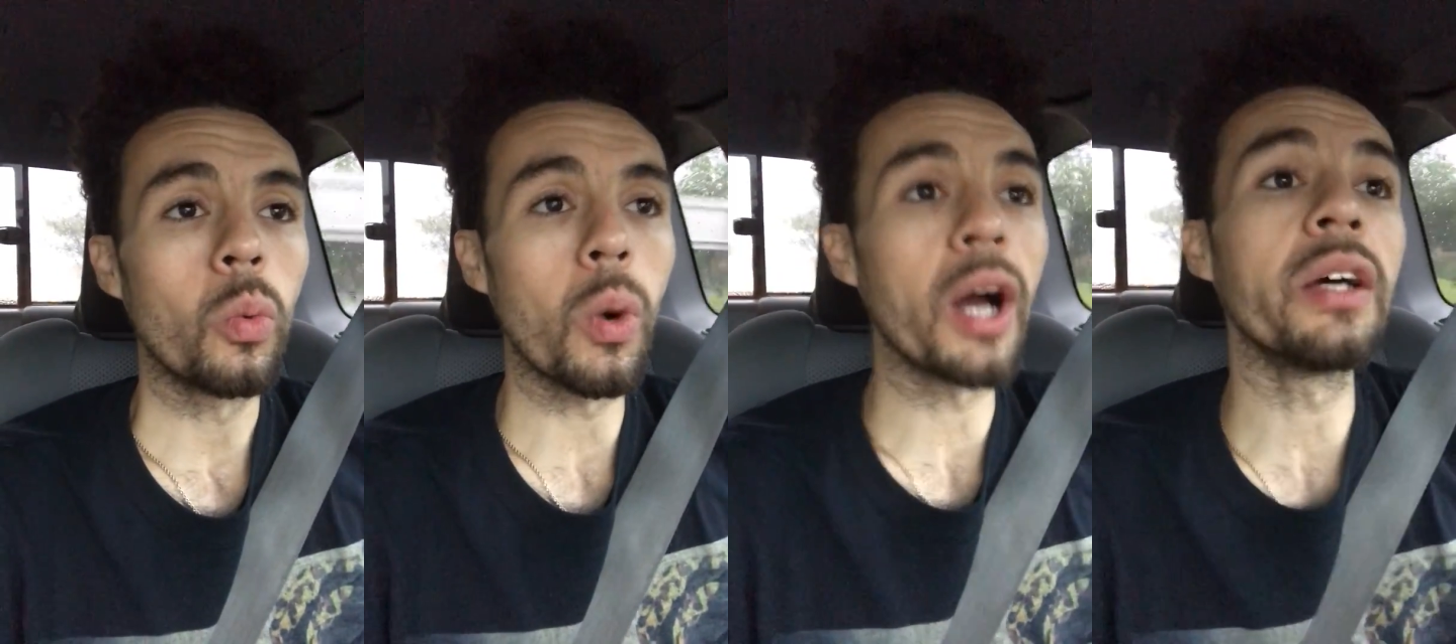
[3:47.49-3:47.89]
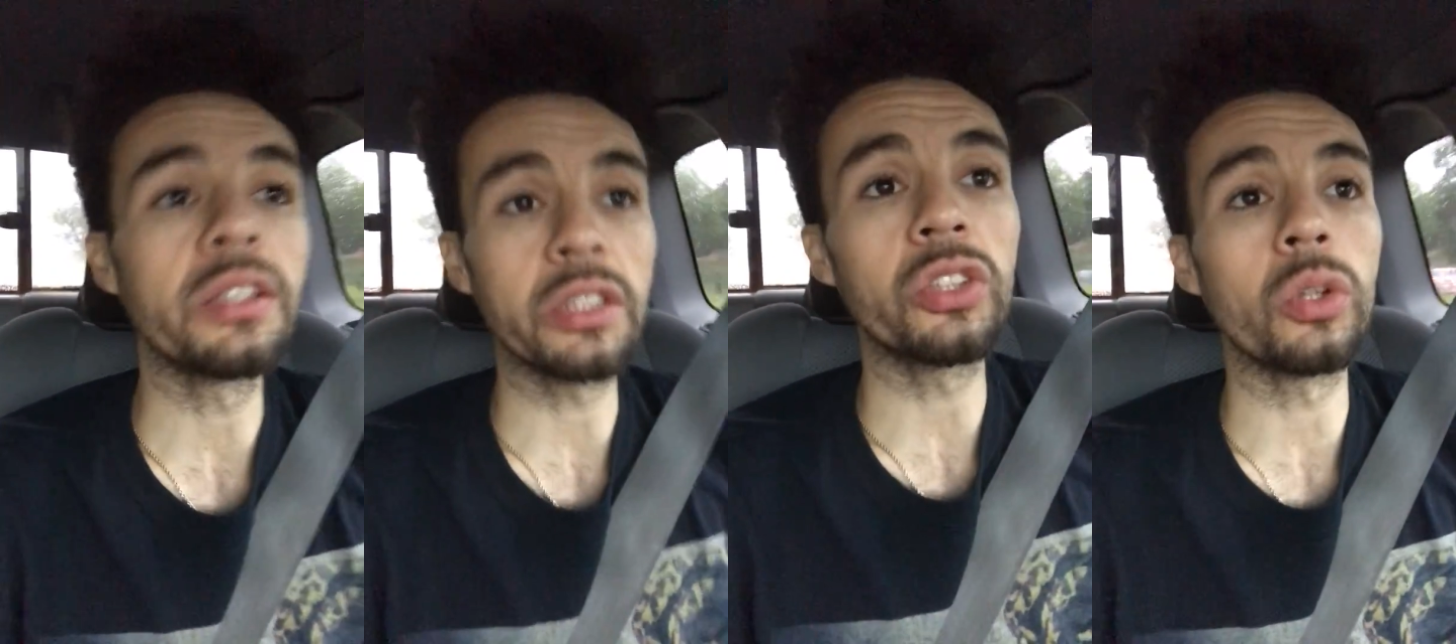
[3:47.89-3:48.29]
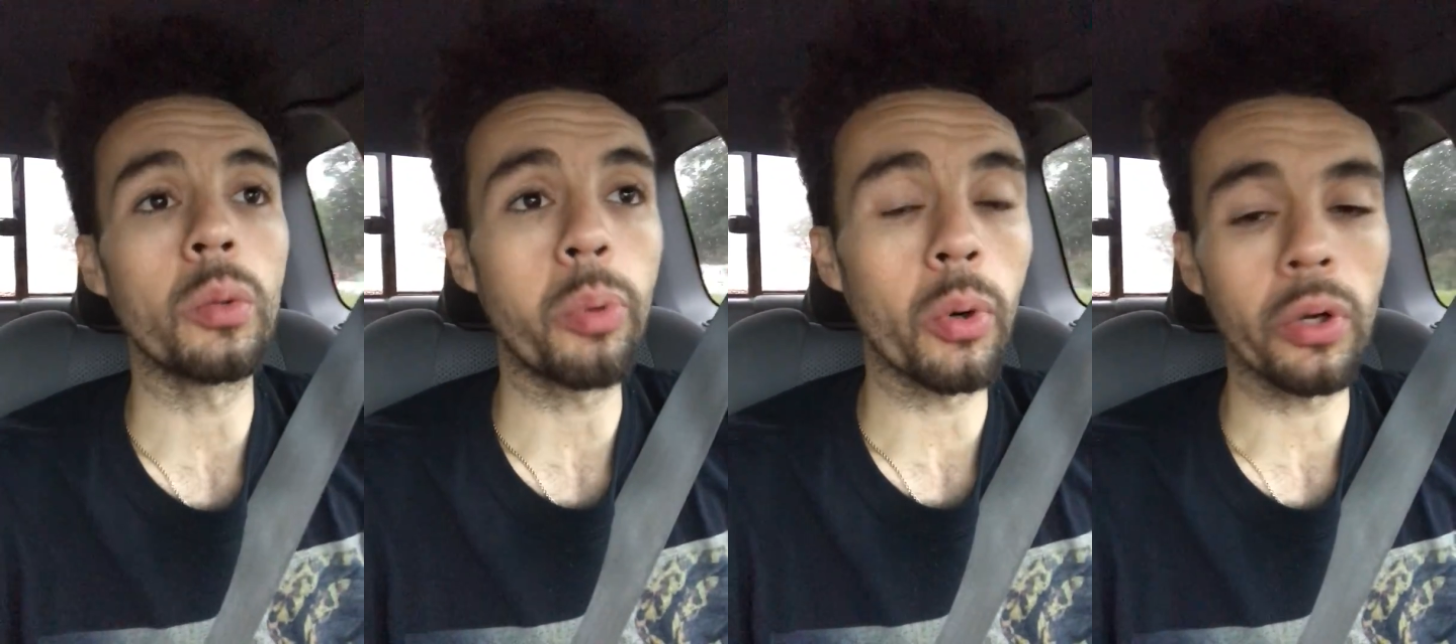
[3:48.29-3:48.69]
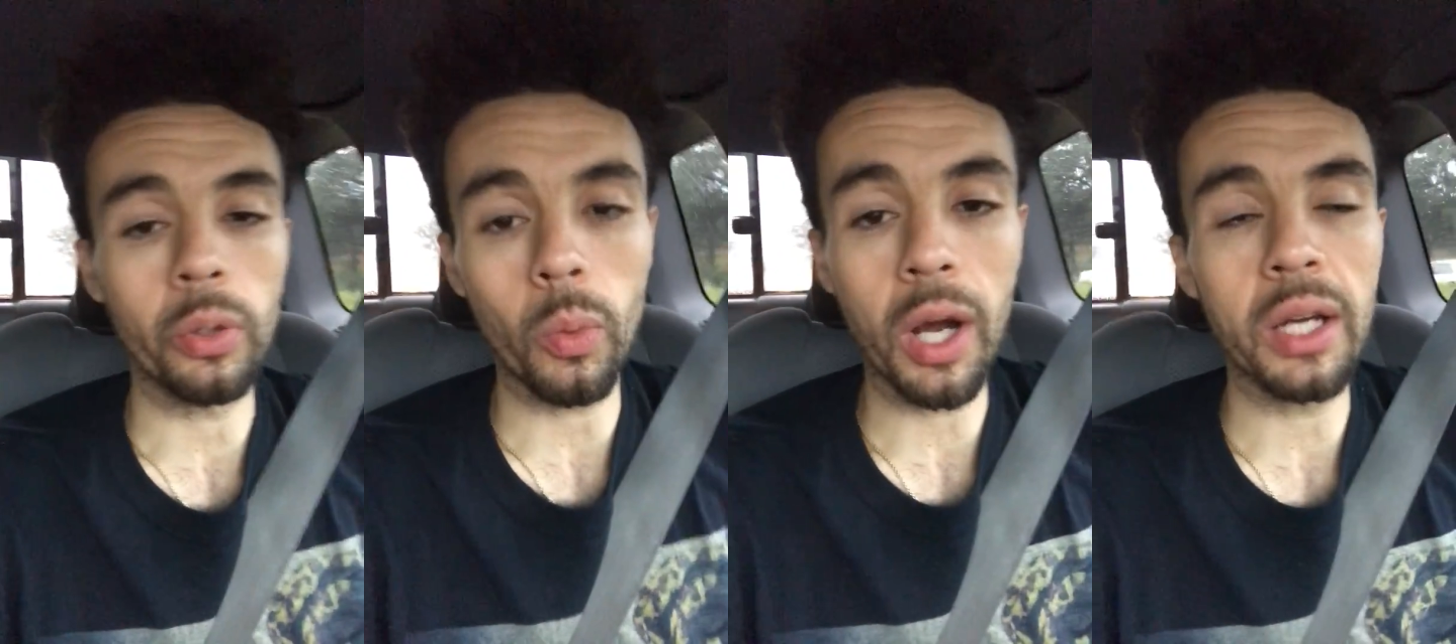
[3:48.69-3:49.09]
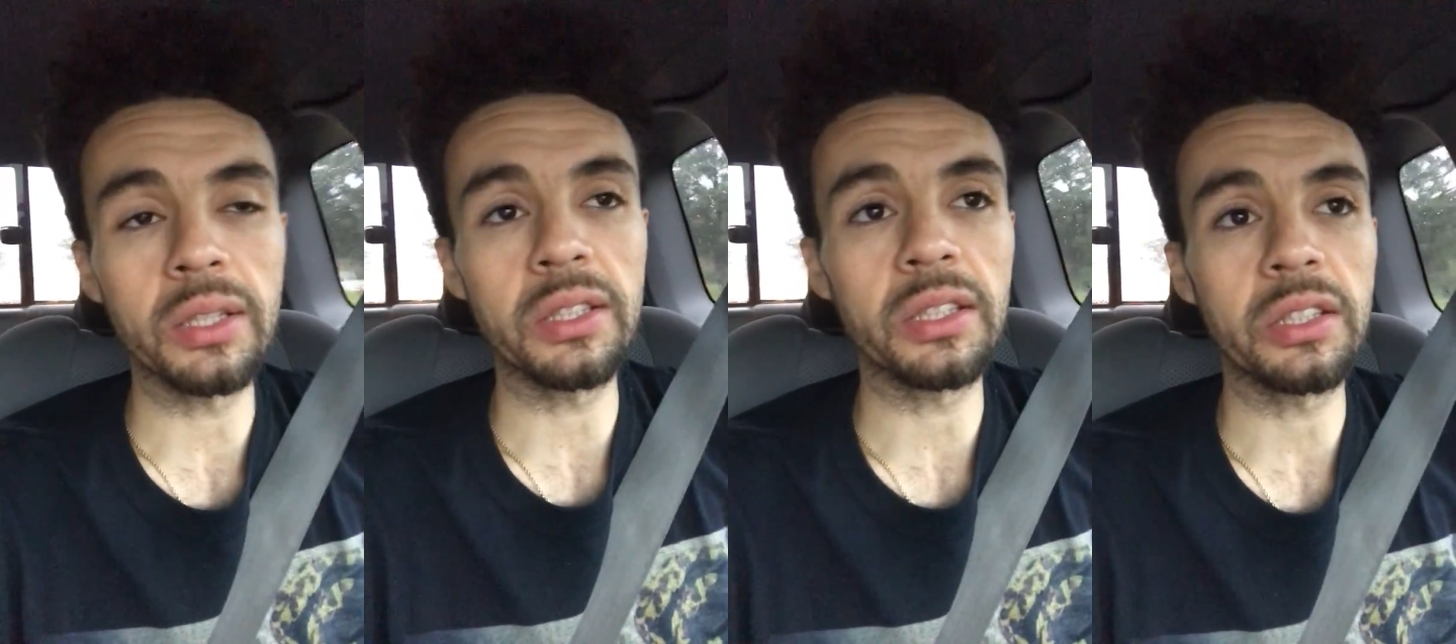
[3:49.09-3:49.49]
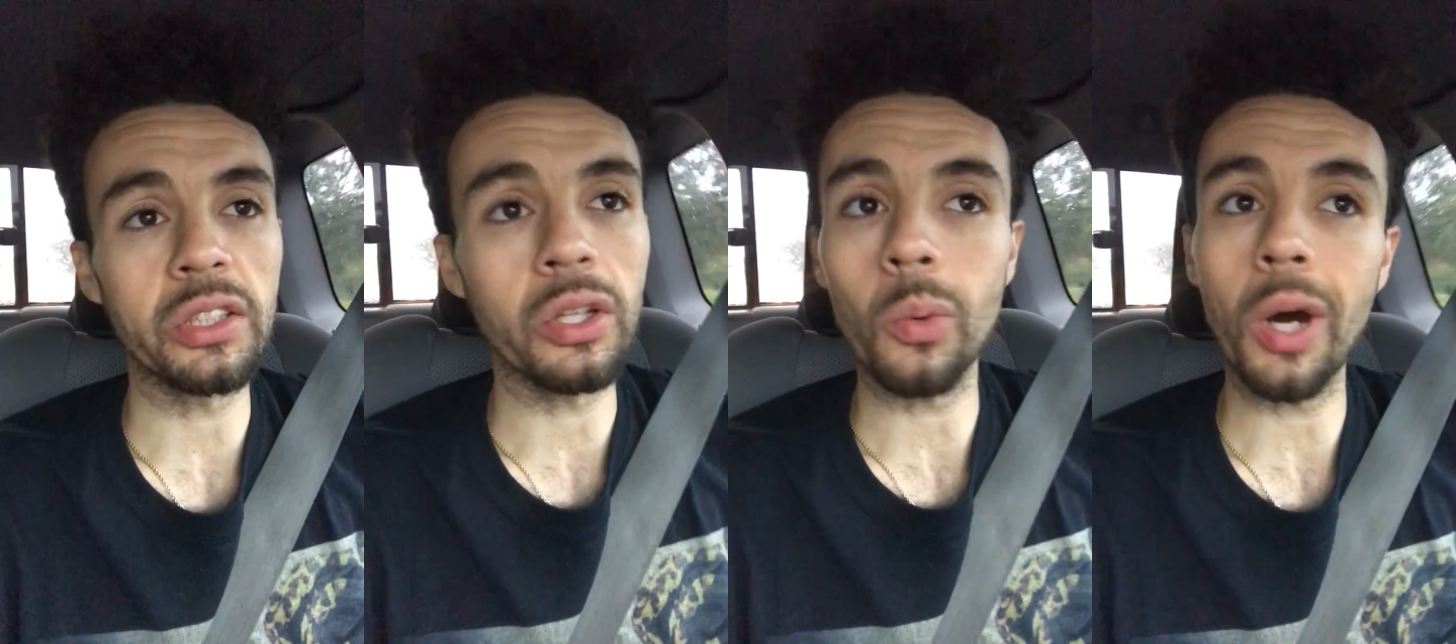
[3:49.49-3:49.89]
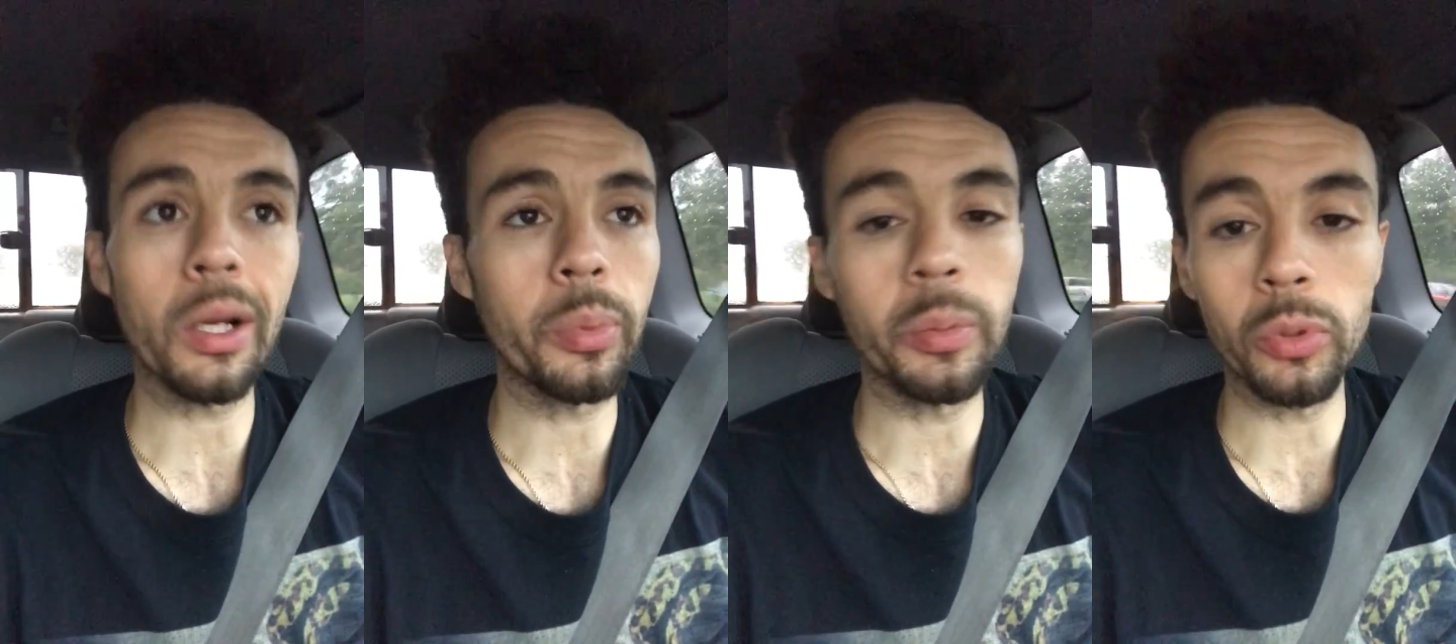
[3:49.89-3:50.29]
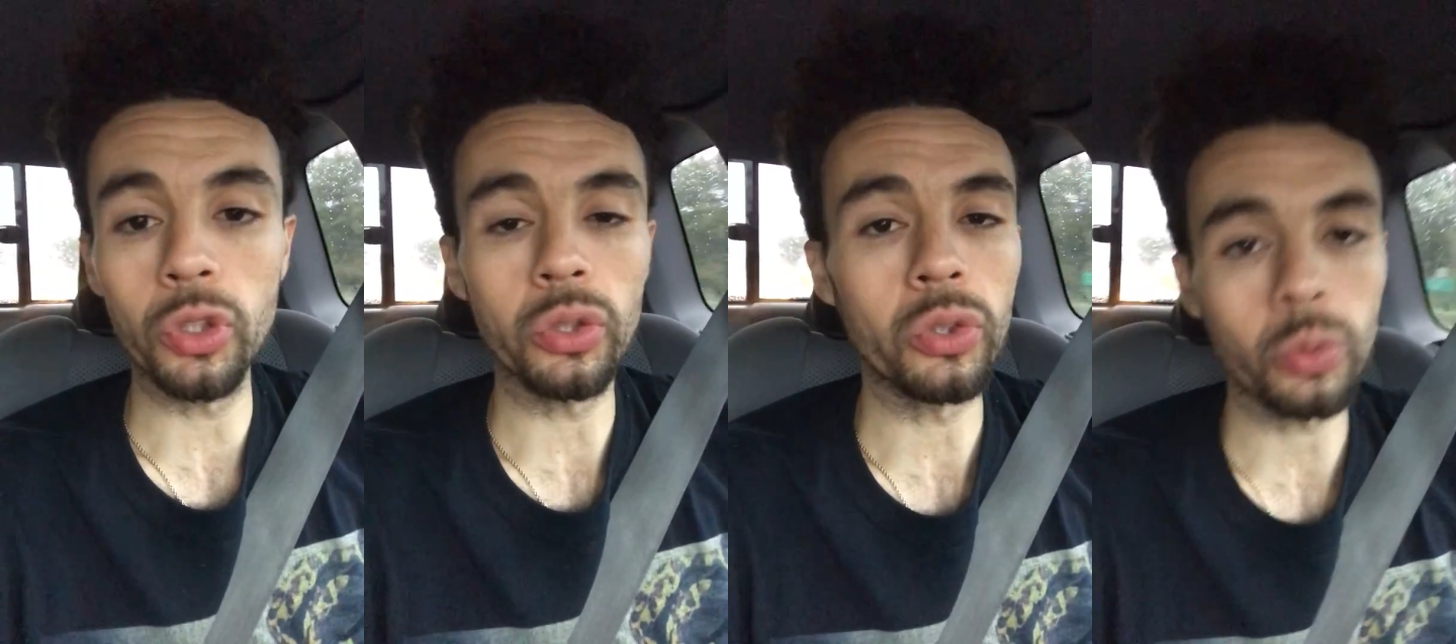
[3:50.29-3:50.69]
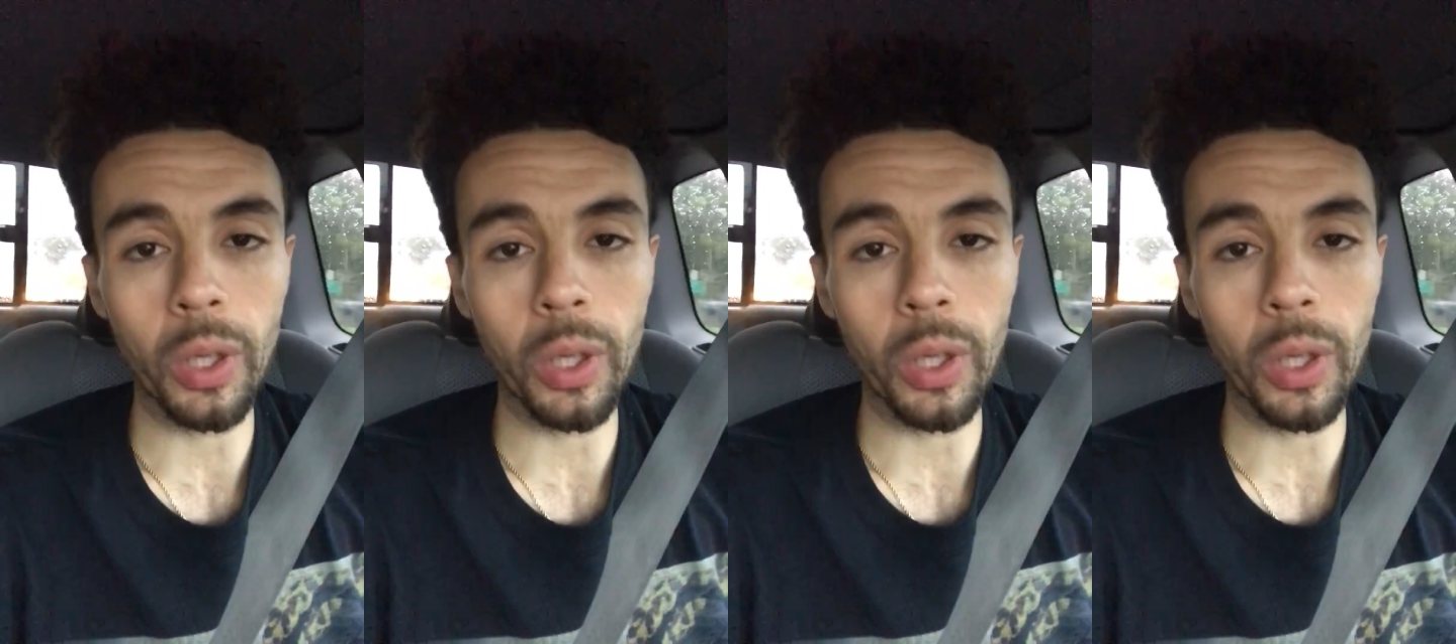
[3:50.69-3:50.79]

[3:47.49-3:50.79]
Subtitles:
why is this so important? Why is this, why do people juice?